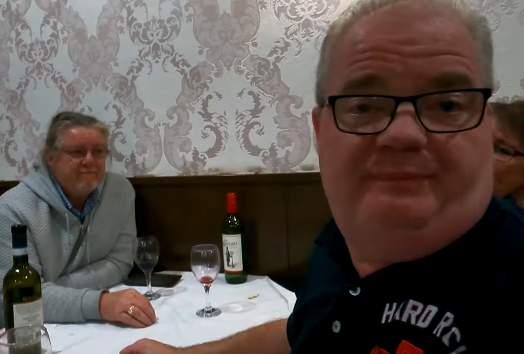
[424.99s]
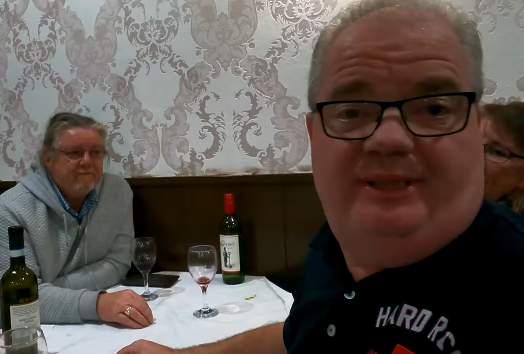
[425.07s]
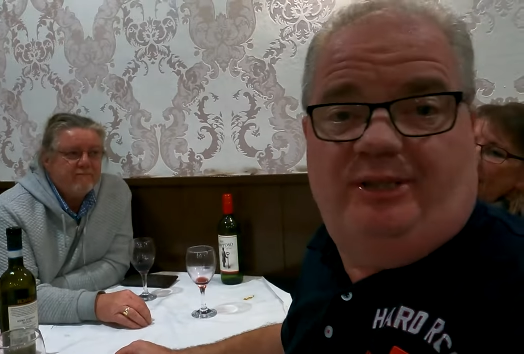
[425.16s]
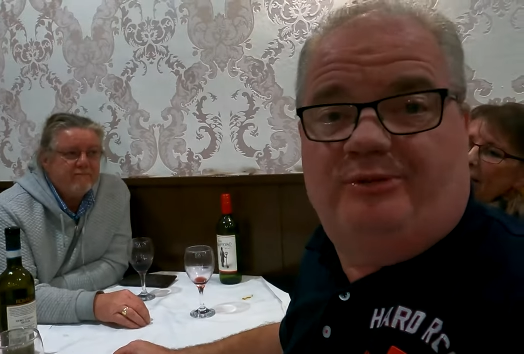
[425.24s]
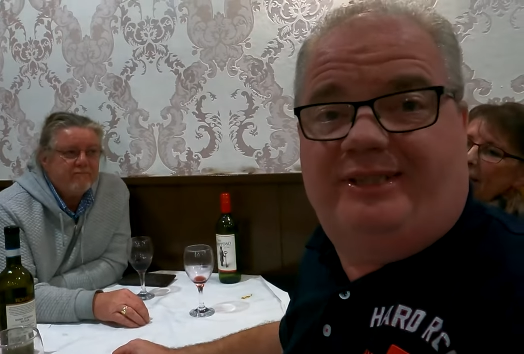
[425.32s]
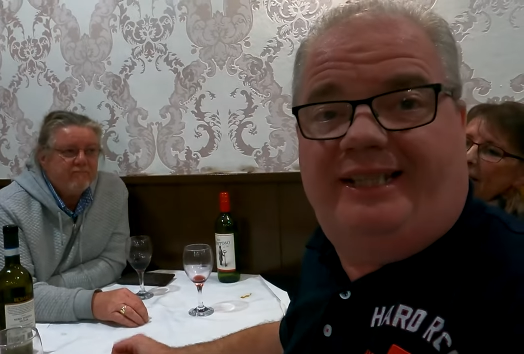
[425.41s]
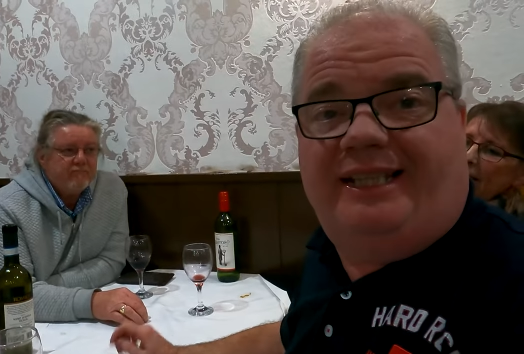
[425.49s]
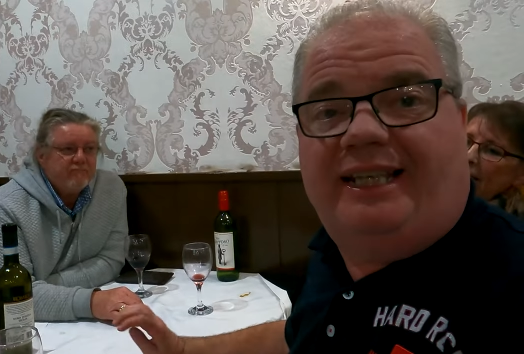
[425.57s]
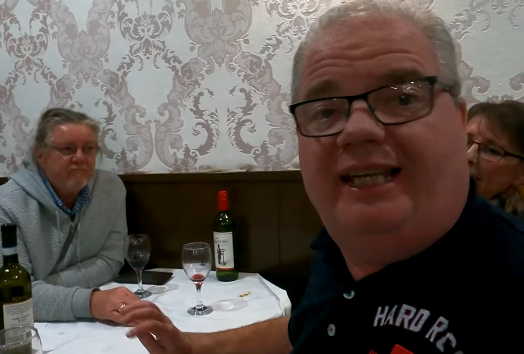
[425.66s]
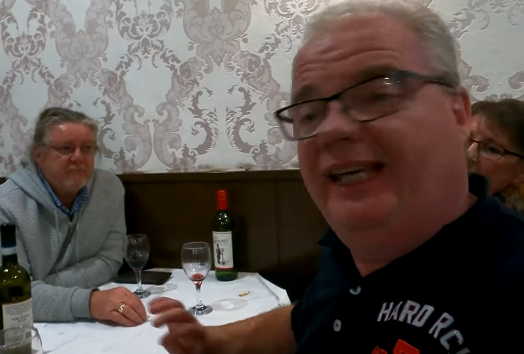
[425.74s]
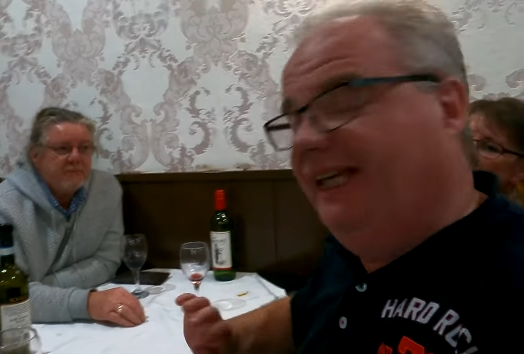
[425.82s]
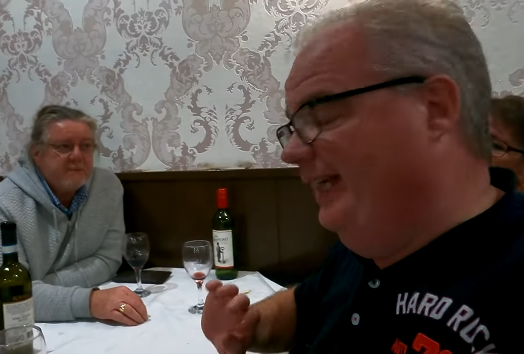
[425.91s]
Speaker 1: of
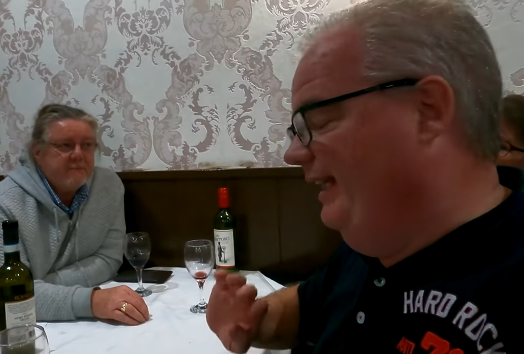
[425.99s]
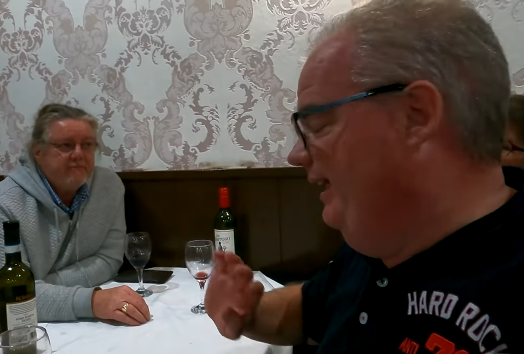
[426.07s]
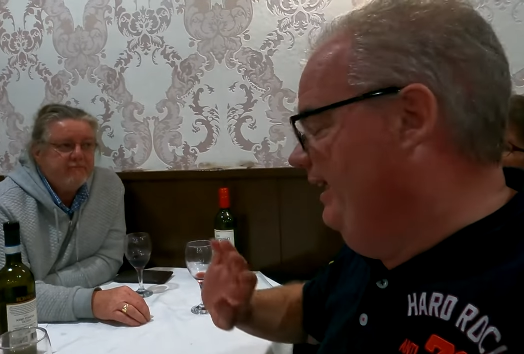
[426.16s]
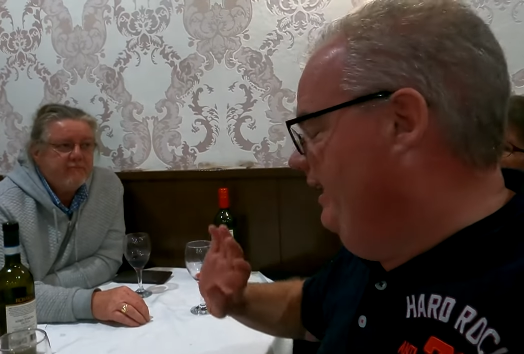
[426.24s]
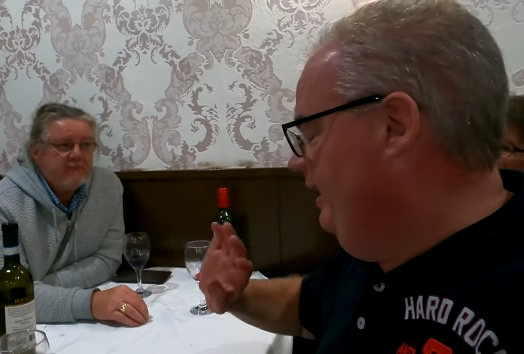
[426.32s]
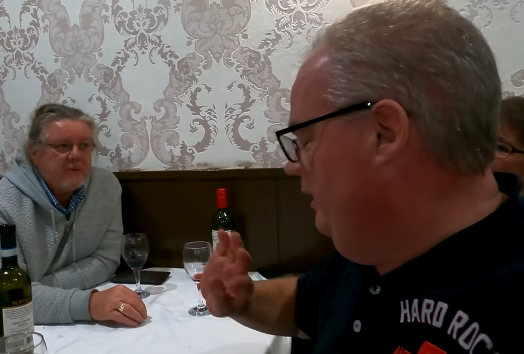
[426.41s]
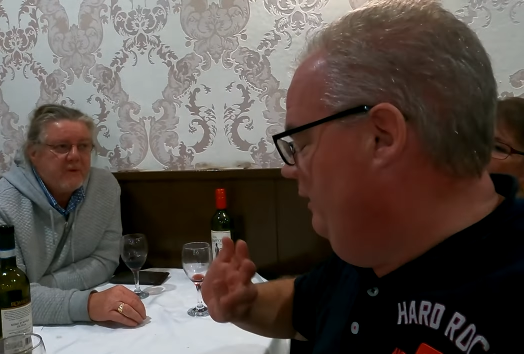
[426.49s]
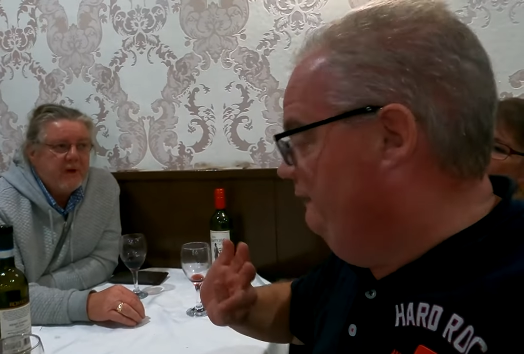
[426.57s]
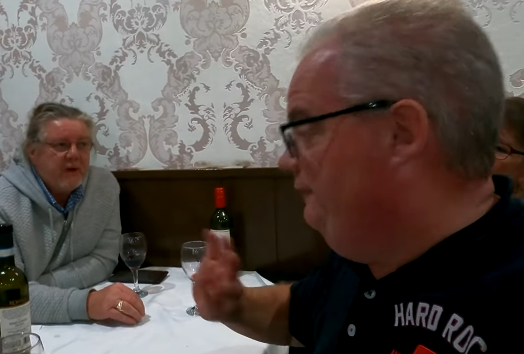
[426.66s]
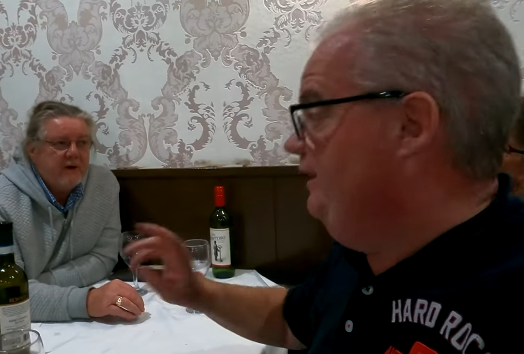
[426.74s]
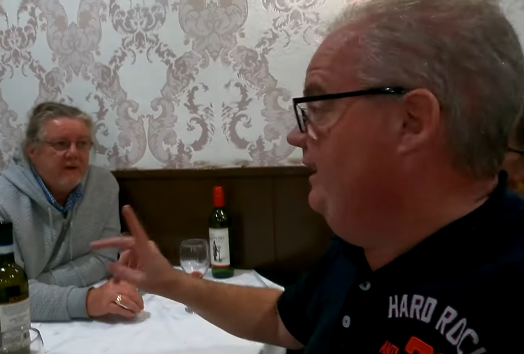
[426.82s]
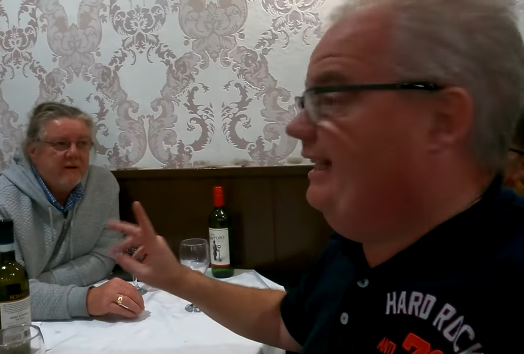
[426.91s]
music
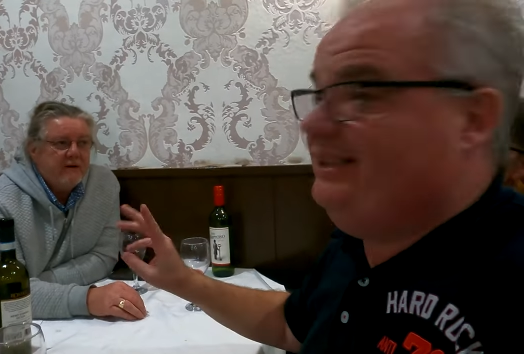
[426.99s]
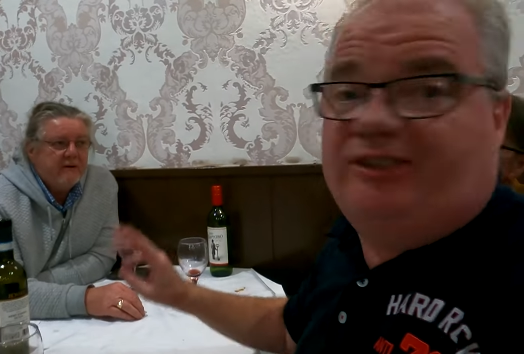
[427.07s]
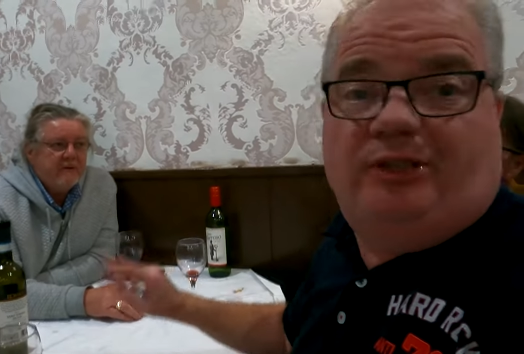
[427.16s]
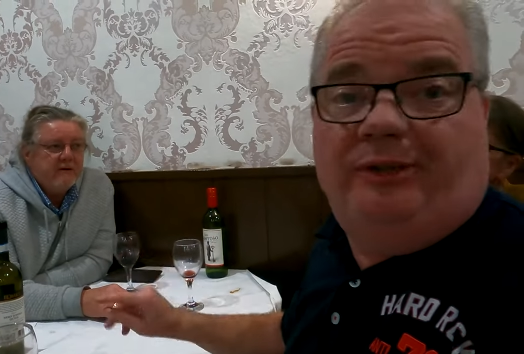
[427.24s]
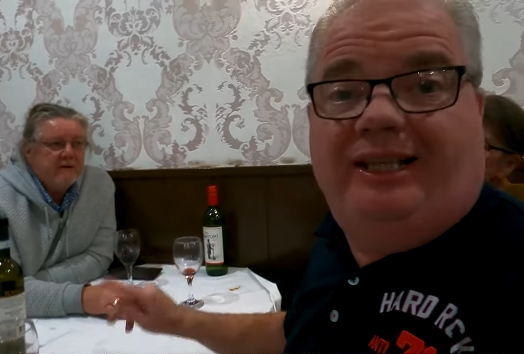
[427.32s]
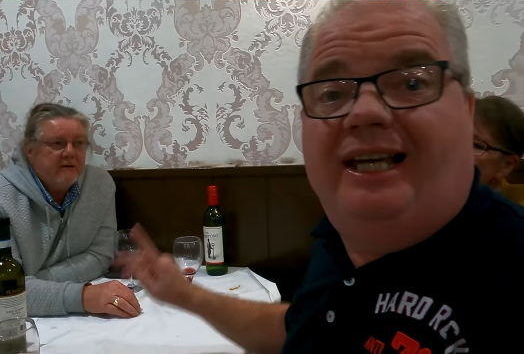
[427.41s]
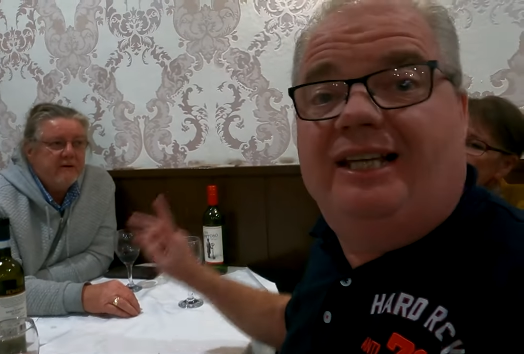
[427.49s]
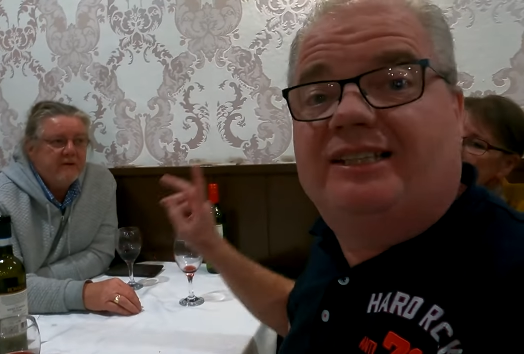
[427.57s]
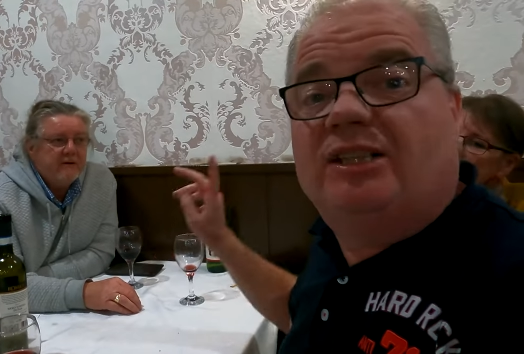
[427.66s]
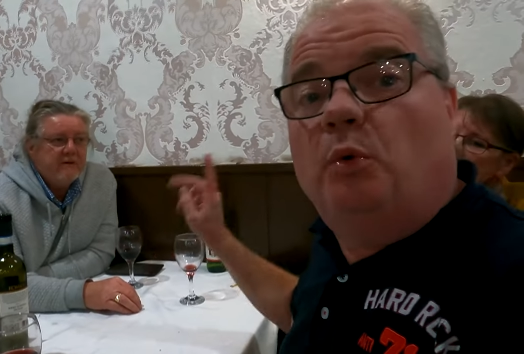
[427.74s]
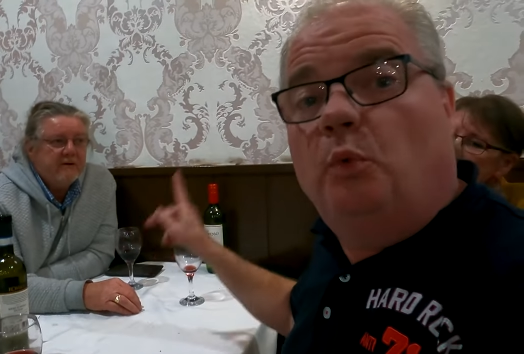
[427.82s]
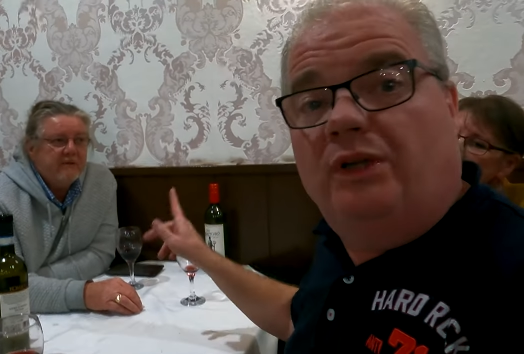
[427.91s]
for the last two
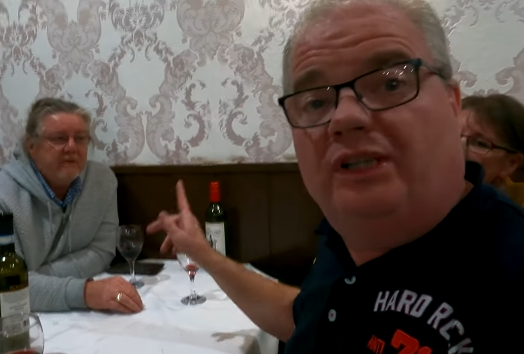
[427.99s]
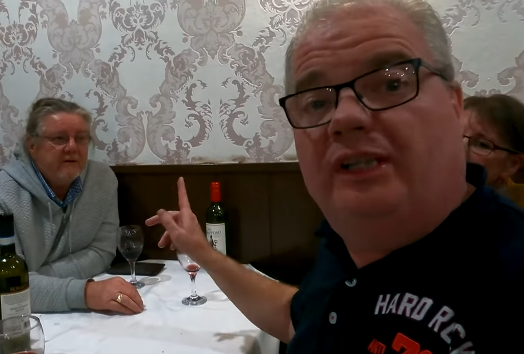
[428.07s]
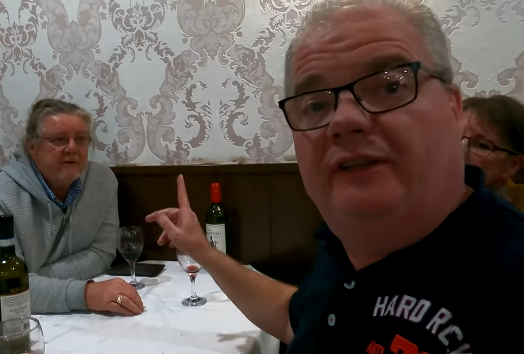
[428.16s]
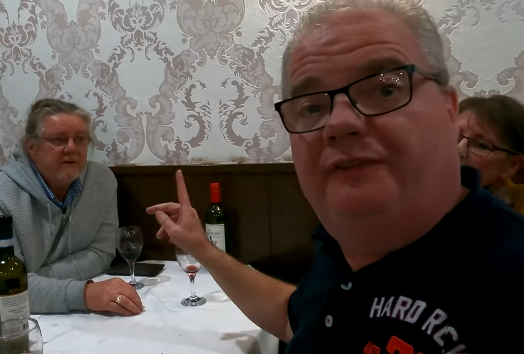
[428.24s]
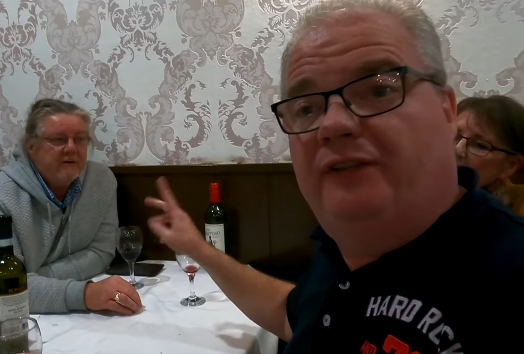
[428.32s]
years. One of the